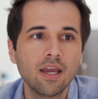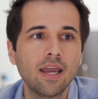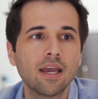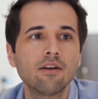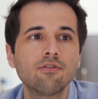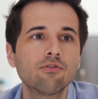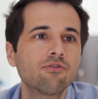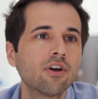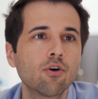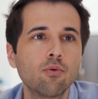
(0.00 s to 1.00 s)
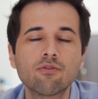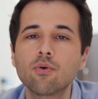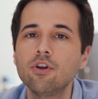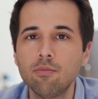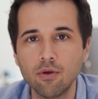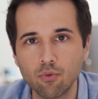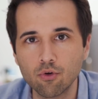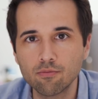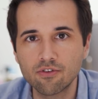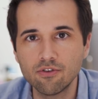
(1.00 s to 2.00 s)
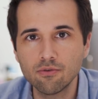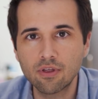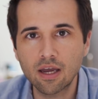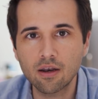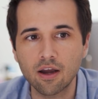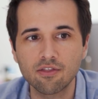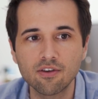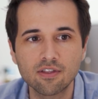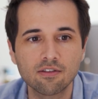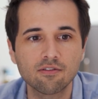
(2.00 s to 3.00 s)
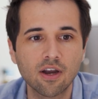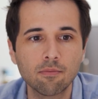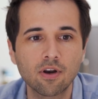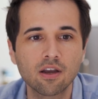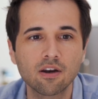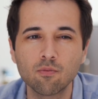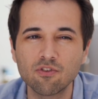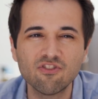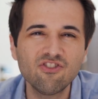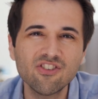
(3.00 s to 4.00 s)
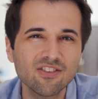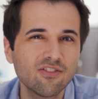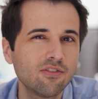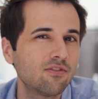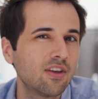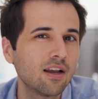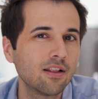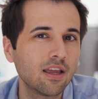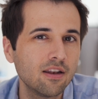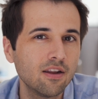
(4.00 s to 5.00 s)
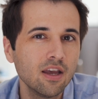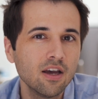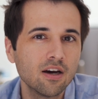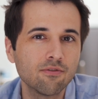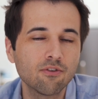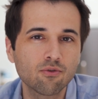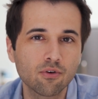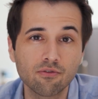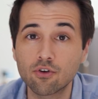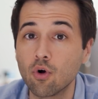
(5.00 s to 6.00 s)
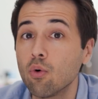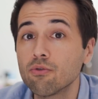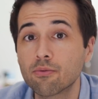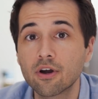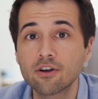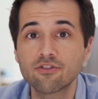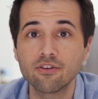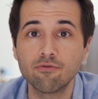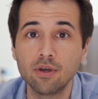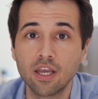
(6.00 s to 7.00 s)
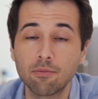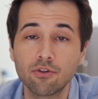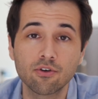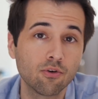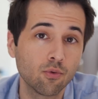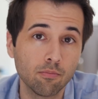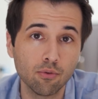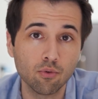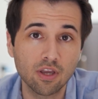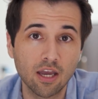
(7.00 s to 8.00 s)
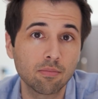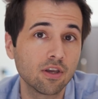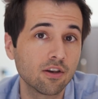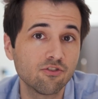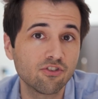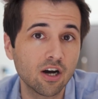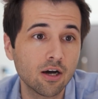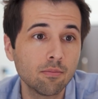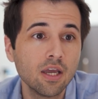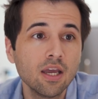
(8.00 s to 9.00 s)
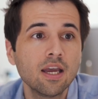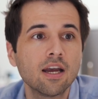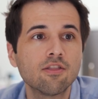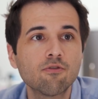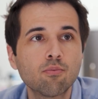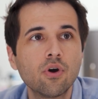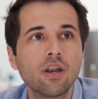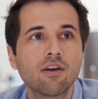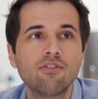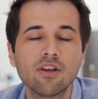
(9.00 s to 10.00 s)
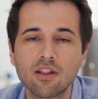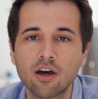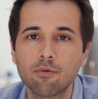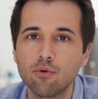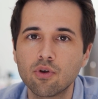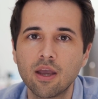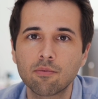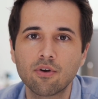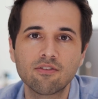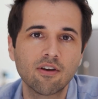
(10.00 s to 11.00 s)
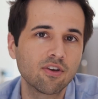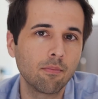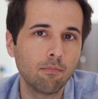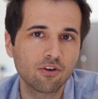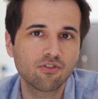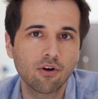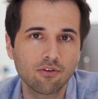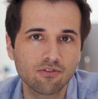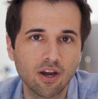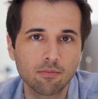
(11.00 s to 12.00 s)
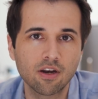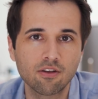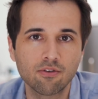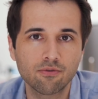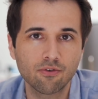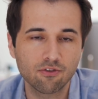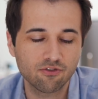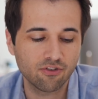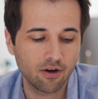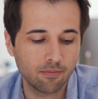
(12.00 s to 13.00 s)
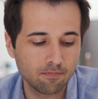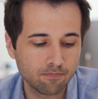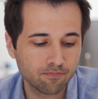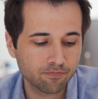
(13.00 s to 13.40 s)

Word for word: And there's not always going to be room to do that. I think that the time that I got in was just at the tail end of the sort of gold rush of being able to go to a boot camp and get a job. At this point, I see a lot of boot camp grads having a much harder time getting their first job.